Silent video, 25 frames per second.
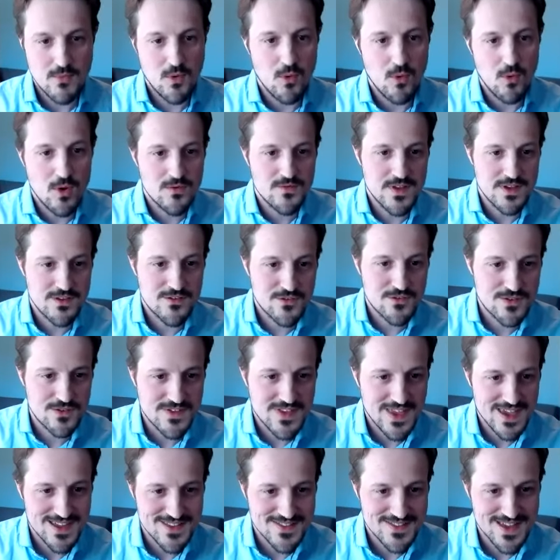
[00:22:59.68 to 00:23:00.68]
All of this to
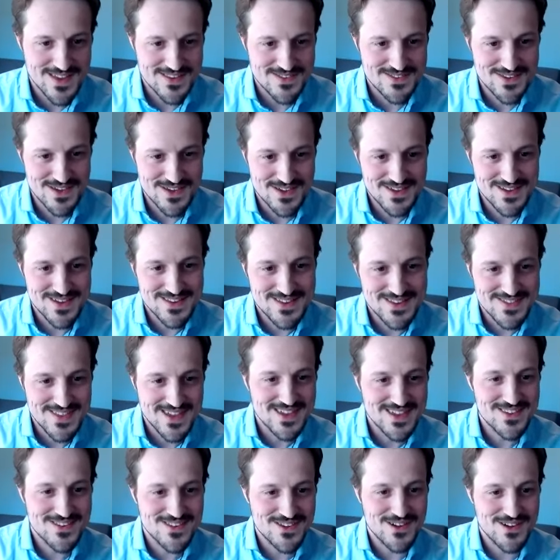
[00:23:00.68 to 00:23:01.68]
say that
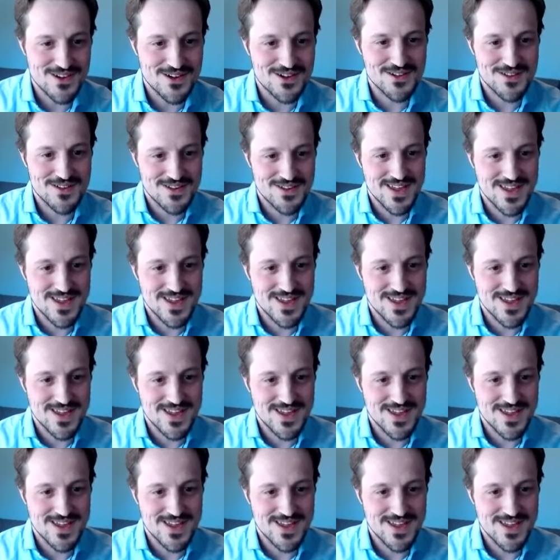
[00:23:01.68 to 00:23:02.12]
data